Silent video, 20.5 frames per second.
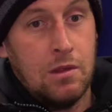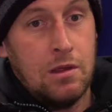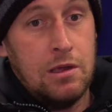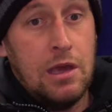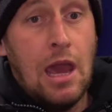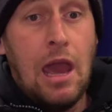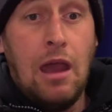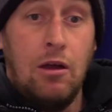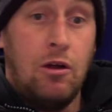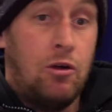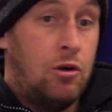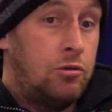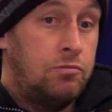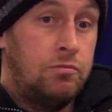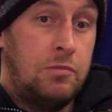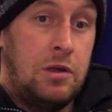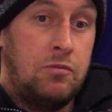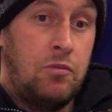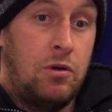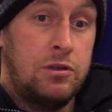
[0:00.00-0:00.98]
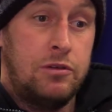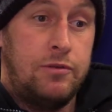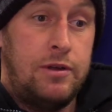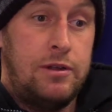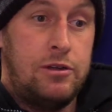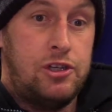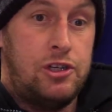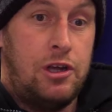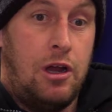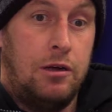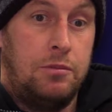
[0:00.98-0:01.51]
Yeah, it was a real
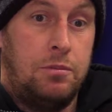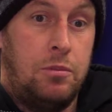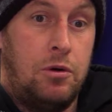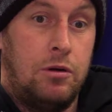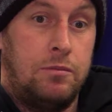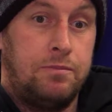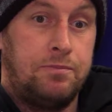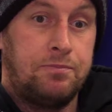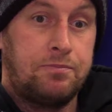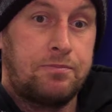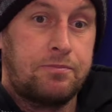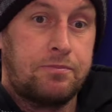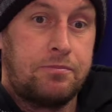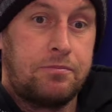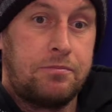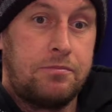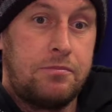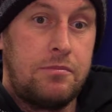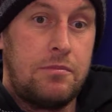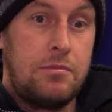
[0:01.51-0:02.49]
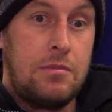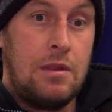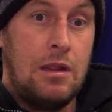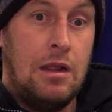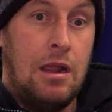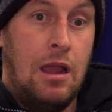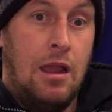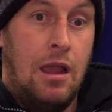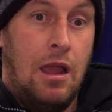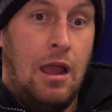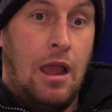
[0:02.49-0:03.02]
shock, but
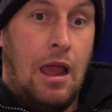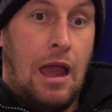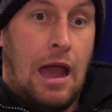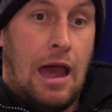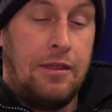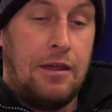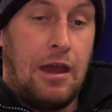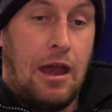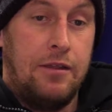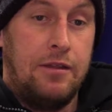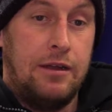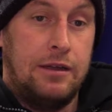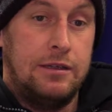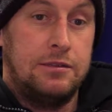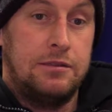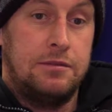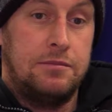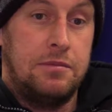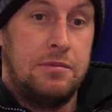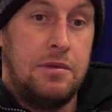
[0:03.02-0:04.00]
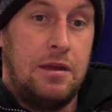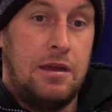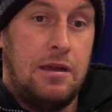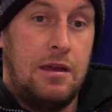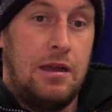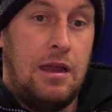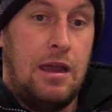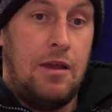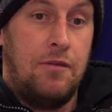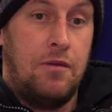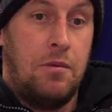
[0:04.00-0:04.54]
I think
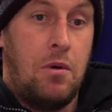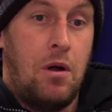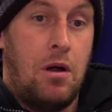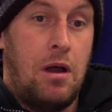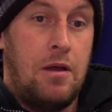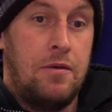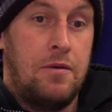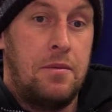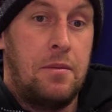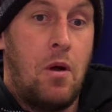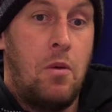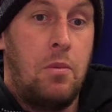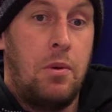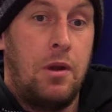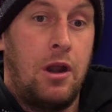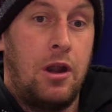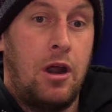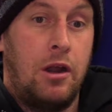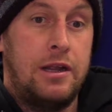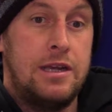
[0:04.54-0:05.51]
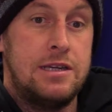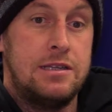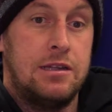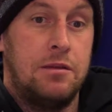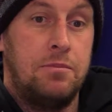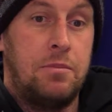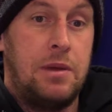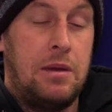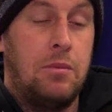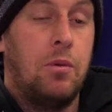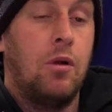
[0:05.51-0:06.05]
if I'm open and honest,
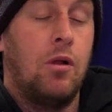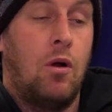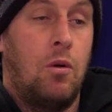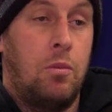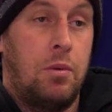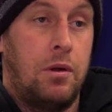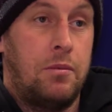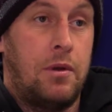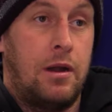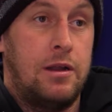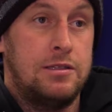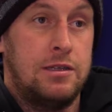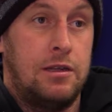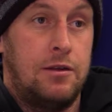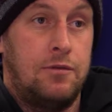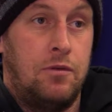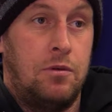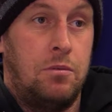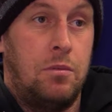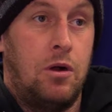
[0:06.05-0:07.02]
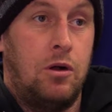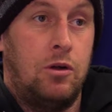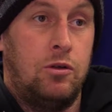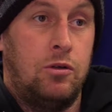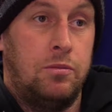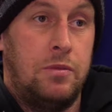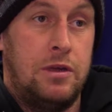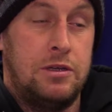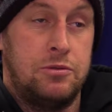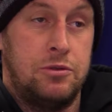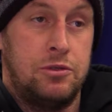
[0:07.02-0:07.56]
and people open and honest at the football
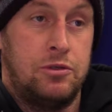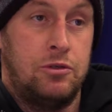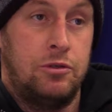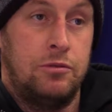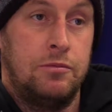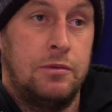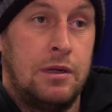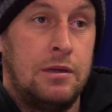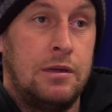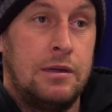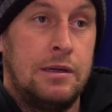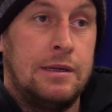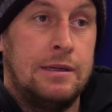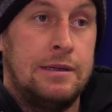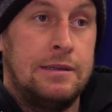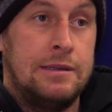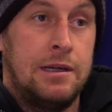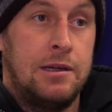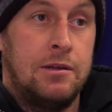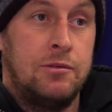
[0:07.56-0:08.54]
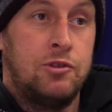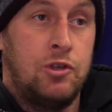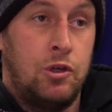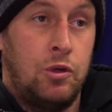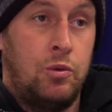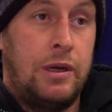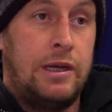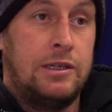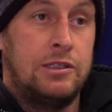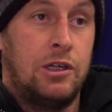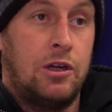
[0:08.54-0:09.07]
club, this was done 2
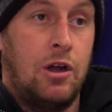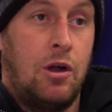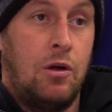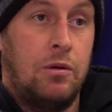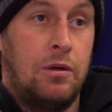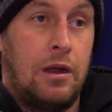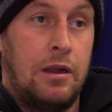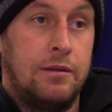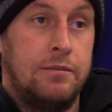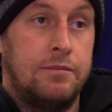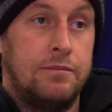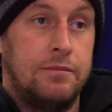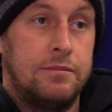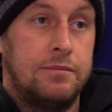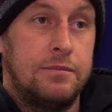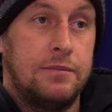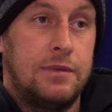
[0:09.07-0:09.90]
weeks ago, and